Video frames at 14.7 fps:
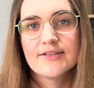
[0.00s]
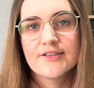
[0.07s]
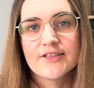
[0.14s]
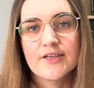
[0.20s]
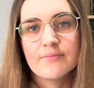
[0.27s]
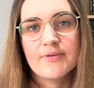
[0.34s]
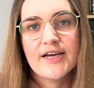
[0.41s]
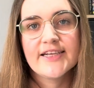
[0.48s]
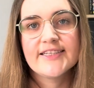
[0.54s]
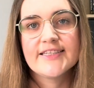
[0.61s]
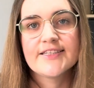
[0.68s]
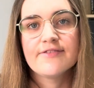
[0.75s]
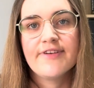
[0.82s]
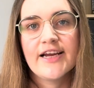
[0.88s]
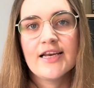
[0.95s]
The template
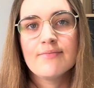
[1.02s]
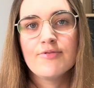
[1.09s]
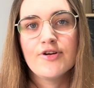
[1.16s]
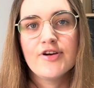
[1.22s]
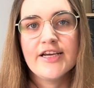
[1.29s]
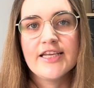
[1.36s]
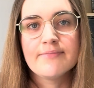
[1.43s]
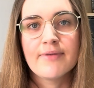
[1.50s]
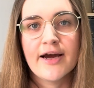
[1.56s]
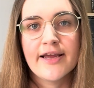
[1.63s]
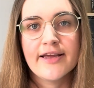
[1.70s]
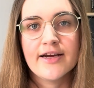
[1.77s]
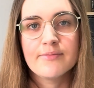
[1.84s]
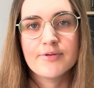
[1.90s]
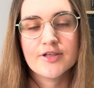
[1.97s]
is available in
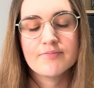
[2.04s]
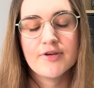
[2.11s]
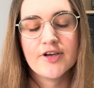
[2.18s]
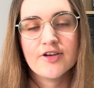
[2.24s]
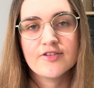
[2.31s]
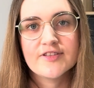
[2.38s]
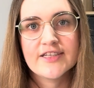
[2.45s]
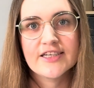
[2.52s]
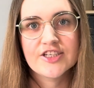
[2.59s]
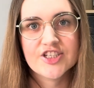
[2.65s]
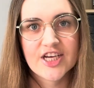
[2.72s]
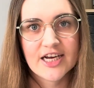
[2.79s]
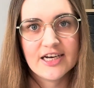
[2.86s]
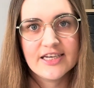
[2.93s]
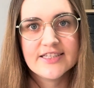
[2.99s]
my apartment hunting
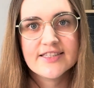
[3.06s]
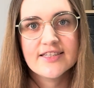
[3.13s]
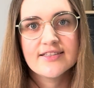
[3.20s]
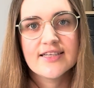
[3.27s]
checklist